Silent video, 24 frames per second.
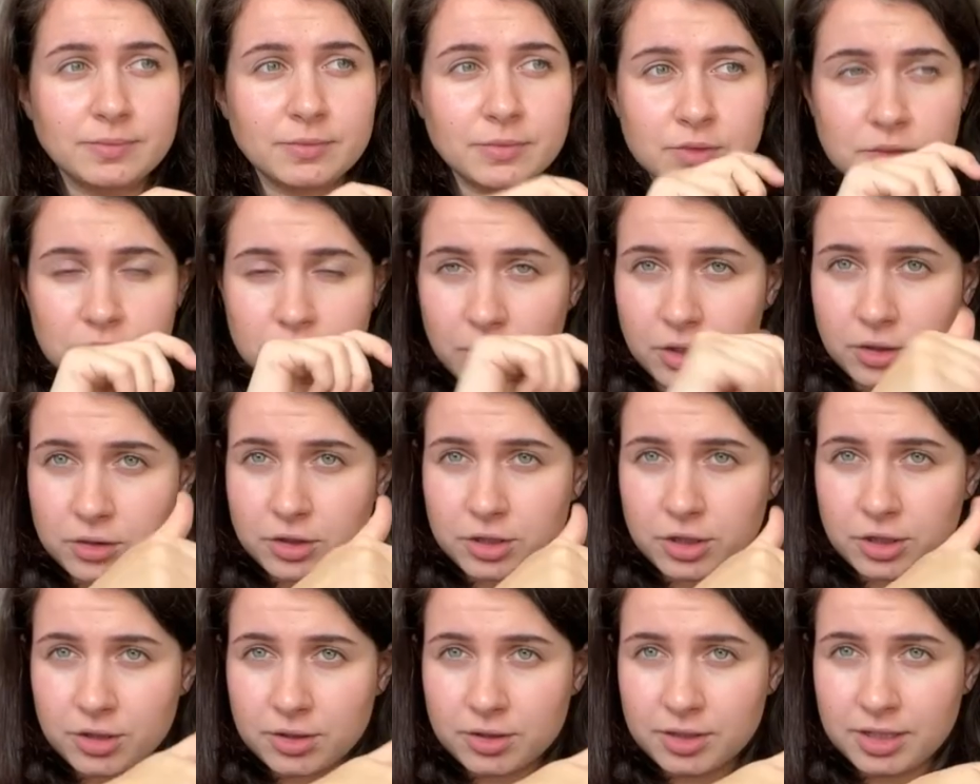don't
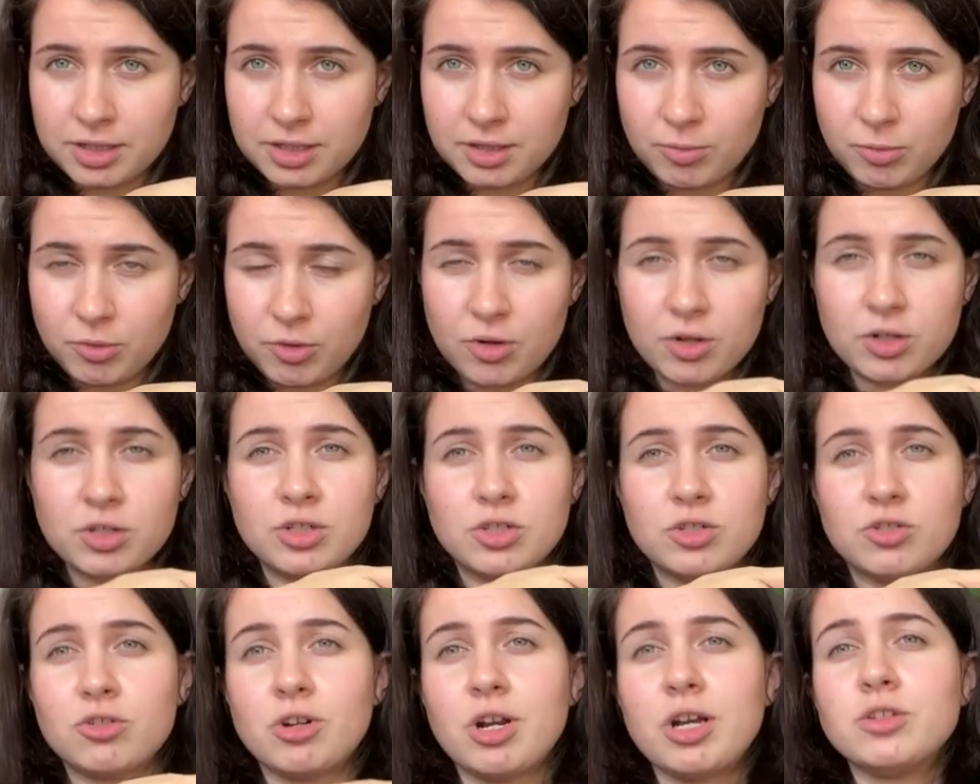turn anymore,
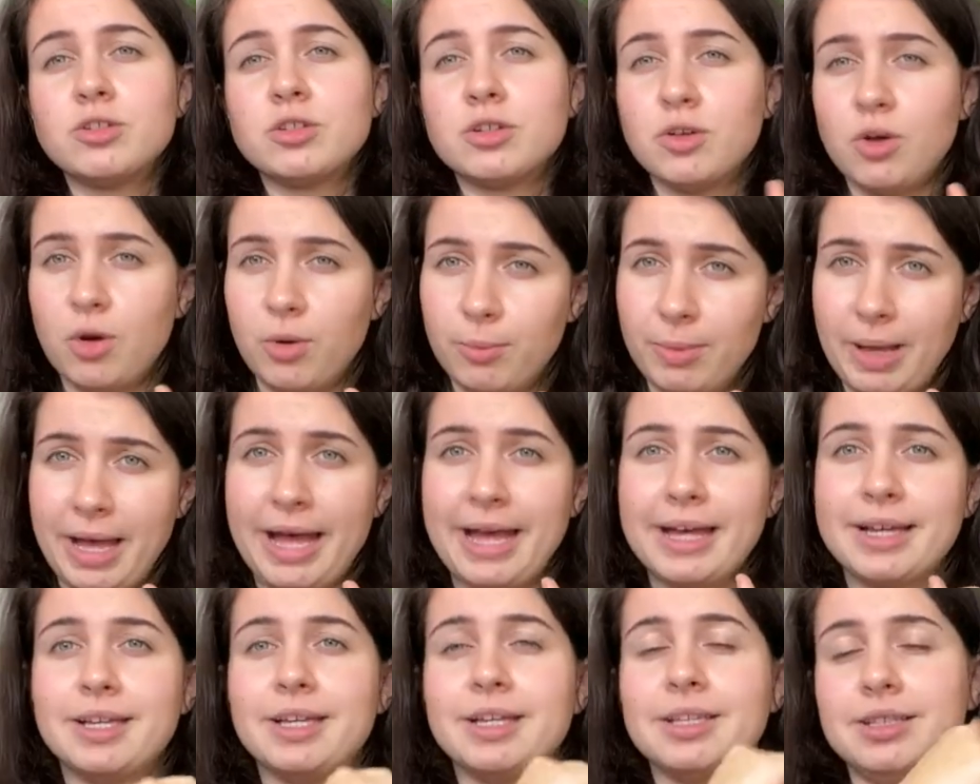just try to go
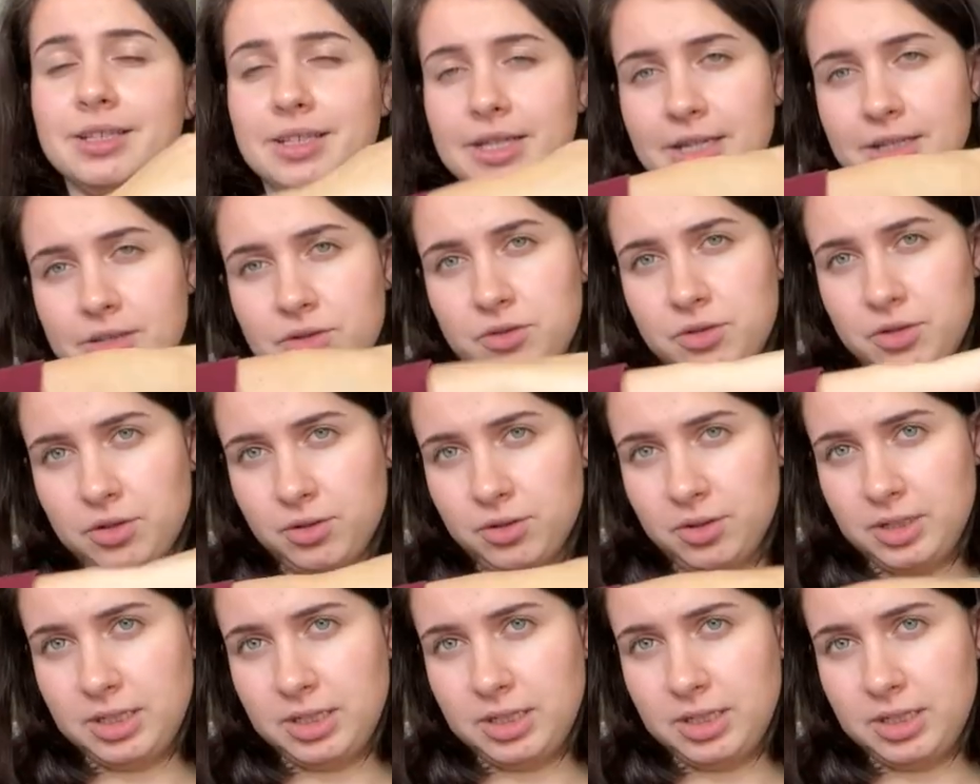back and then turn